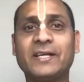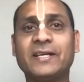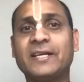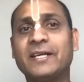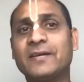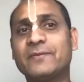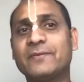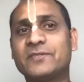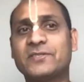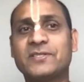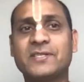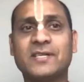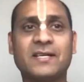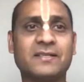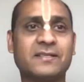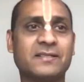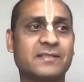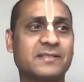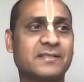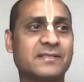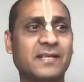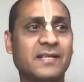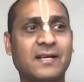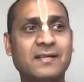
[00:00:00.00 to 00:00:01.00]
he gives
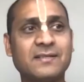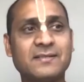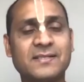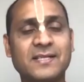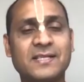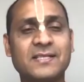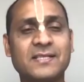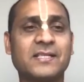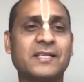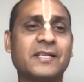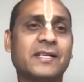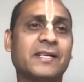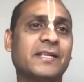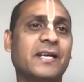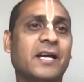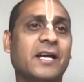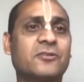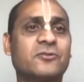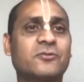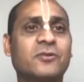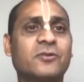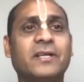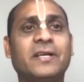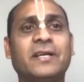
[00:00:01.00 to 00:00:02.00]
chances, he
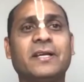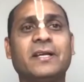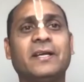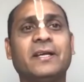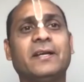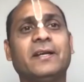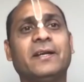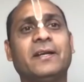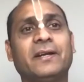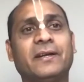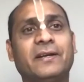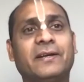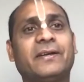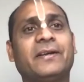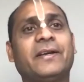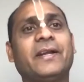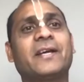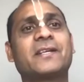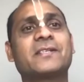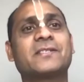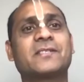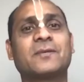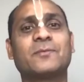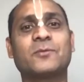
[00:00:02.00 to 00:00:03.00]
actually
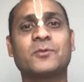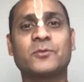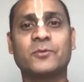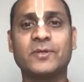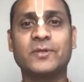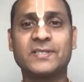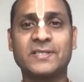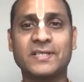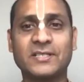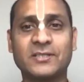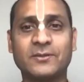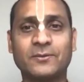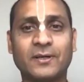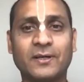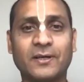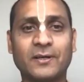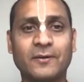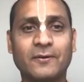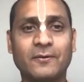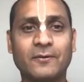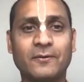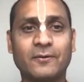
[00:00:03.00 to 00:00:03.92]
takes some sweets as well.